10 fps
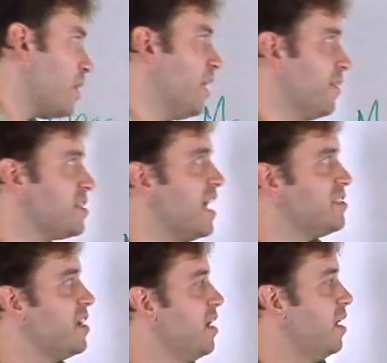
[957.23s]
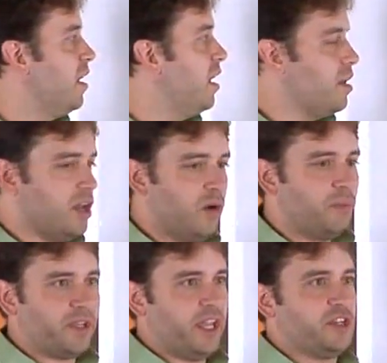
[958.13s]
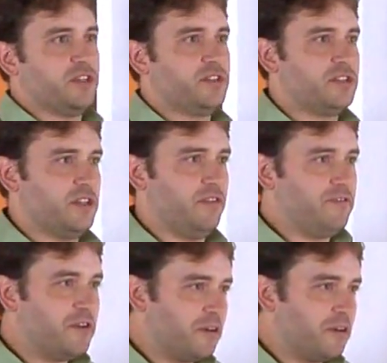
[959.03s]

Now, this has no implications if